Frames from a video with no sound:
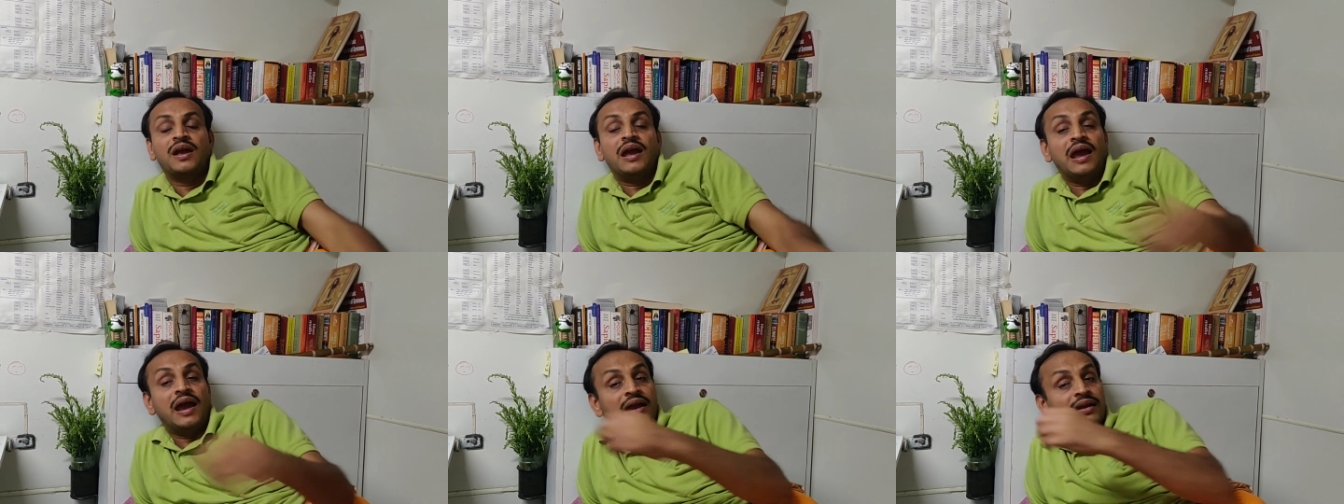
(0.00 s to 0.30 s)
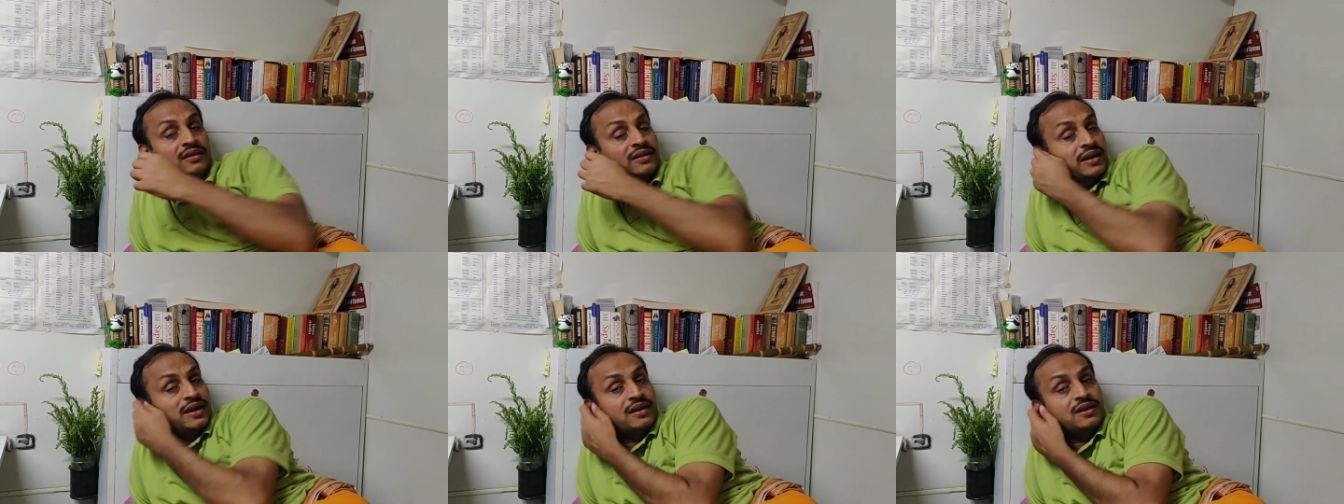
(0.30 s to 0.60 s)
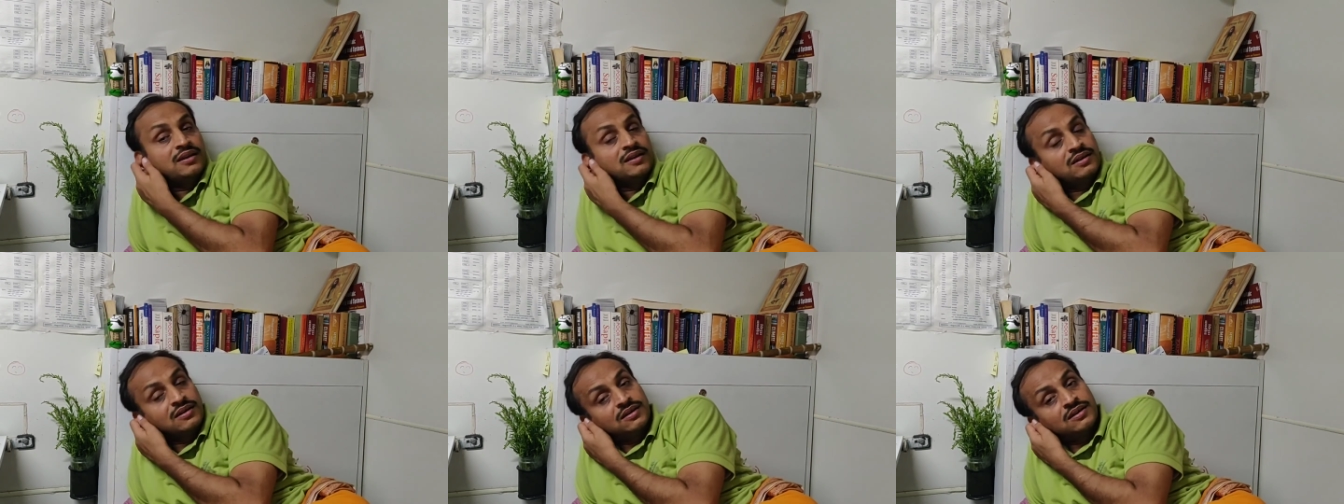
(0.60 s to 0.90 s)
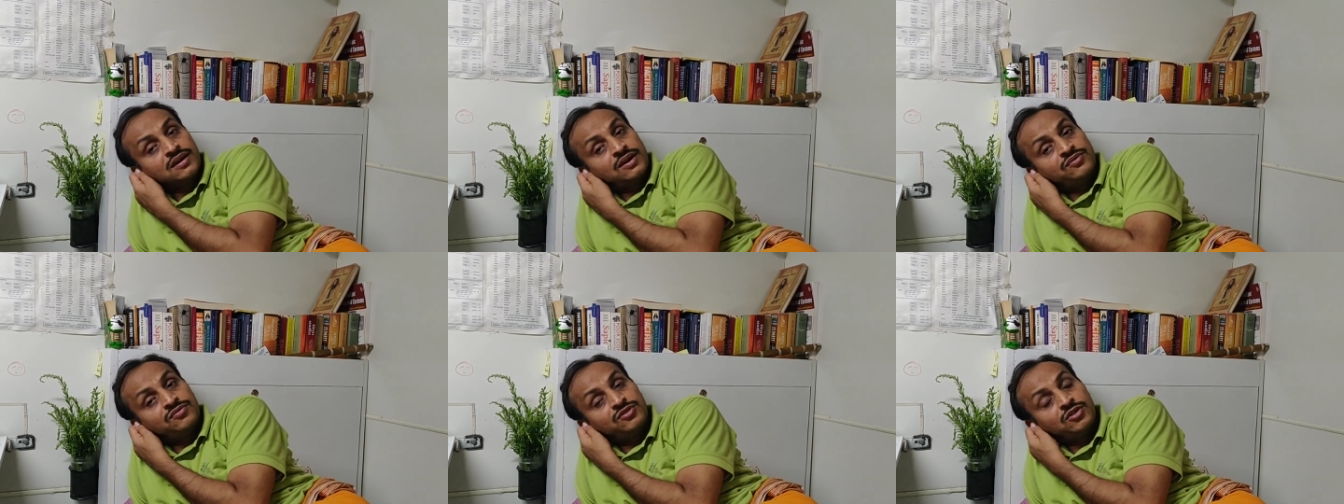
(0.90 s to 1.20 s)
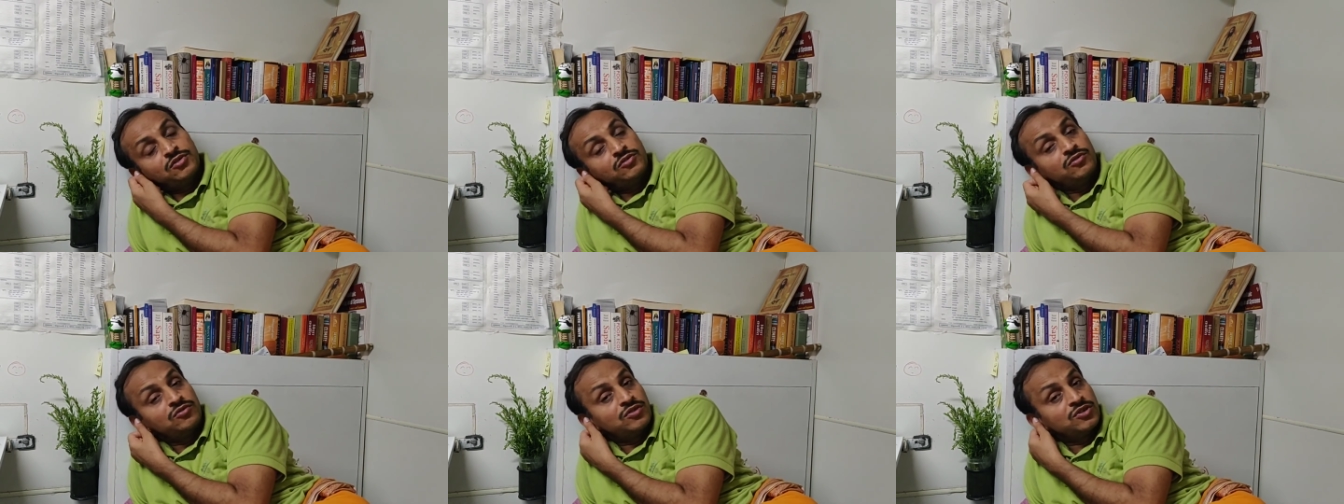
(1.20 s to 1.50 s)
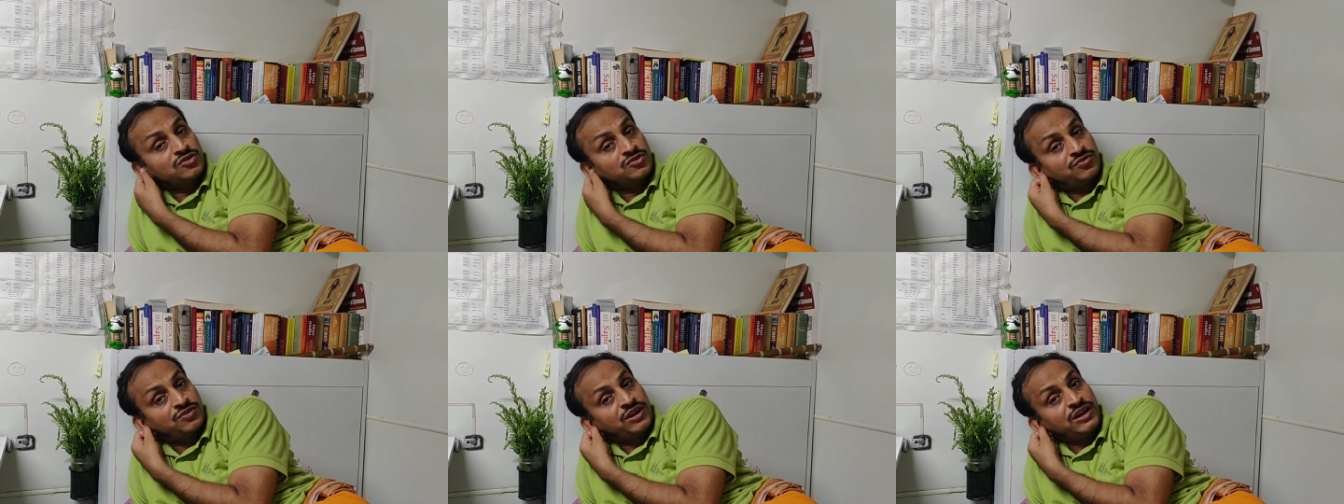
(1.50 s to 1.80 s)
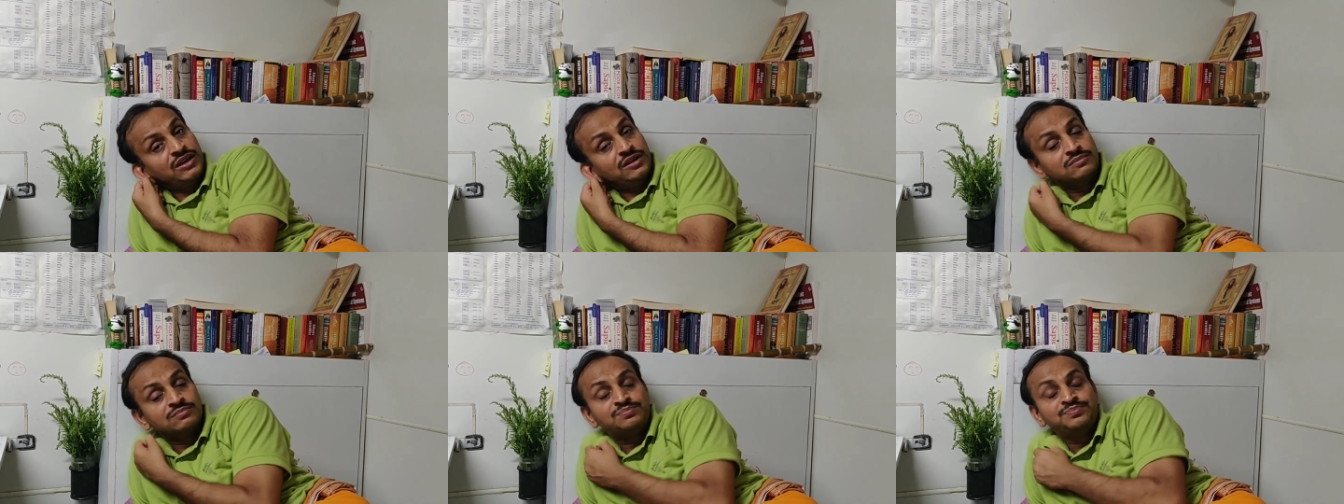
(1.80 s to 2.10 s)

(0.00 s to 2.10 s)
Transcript: and then uh, afternoon was free